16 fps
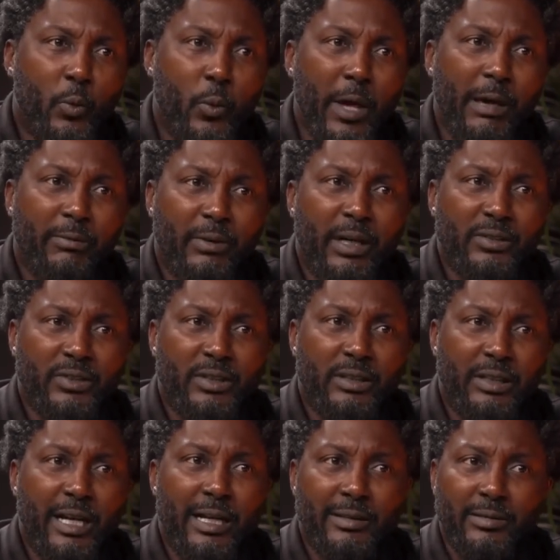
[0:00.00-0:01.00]
way
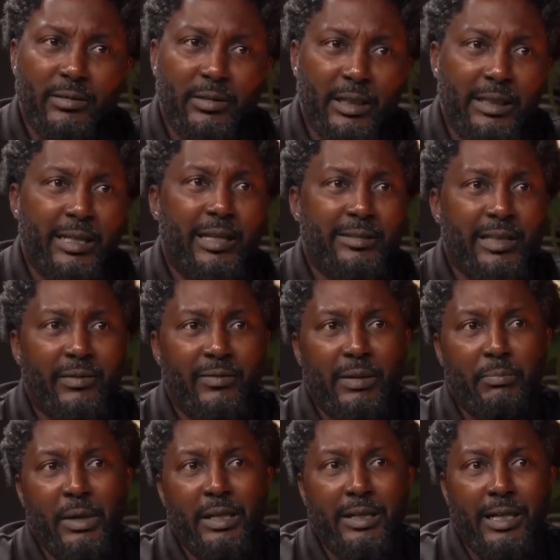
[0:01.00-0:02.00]
faster than it has
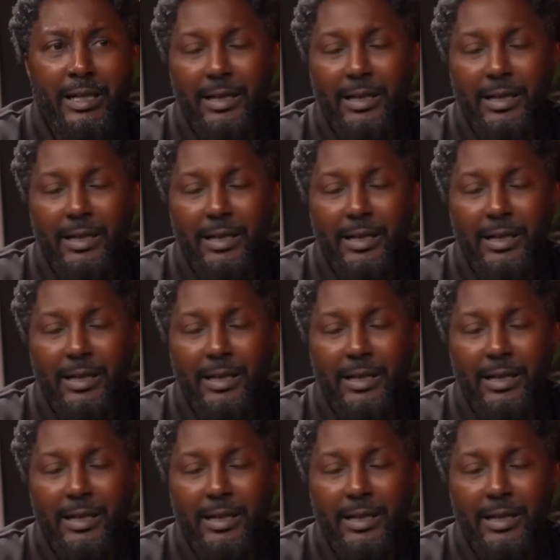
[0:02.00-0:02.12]
ever been.